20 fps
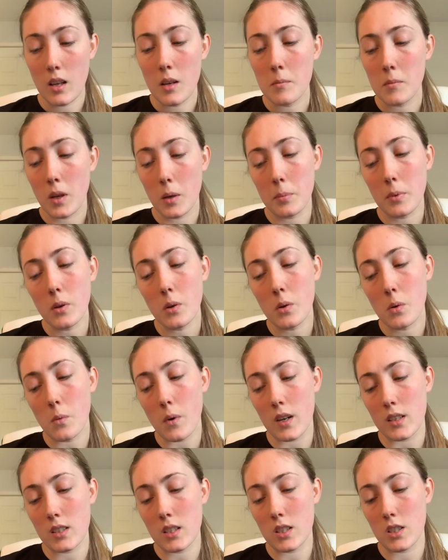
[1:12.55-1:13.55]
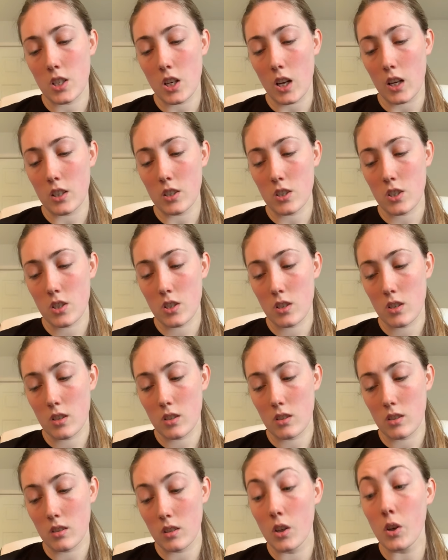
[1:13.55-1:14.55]
People who want a change
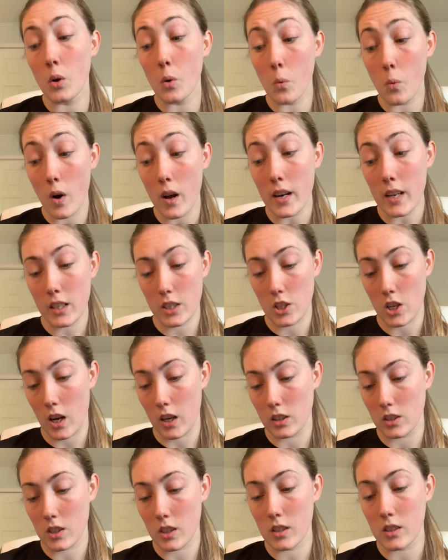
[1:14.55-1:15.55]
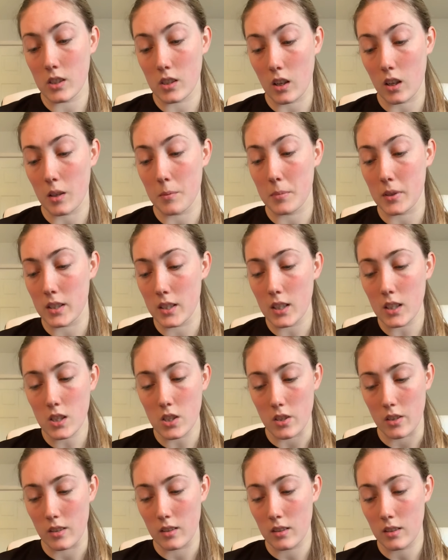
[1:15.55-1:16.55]
can start a
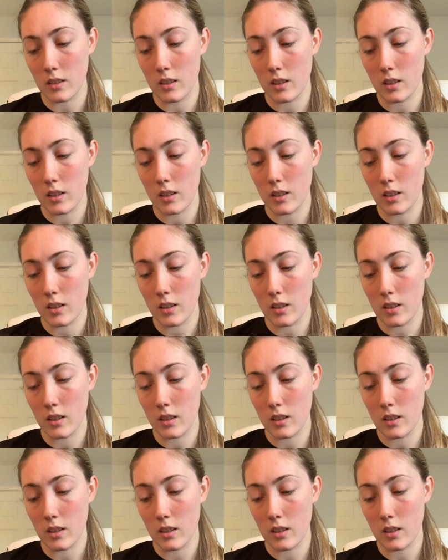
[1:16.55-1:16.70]
petition.